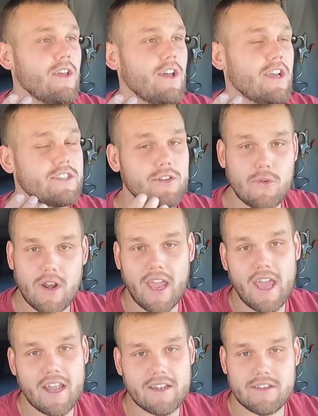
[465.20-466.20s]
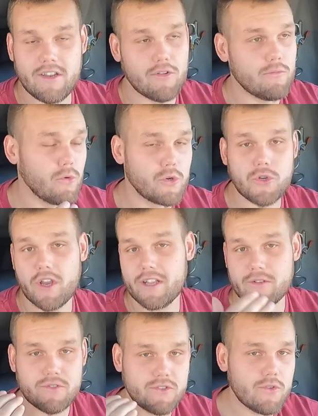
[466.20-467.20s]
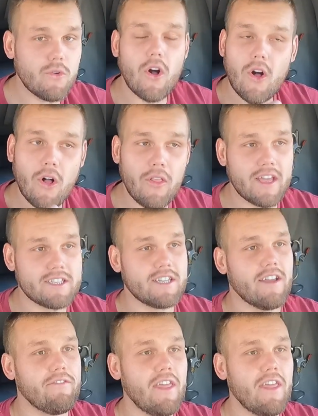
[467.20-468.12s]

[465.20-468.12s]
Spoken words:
I still want to add, more trailers, do all that stuff.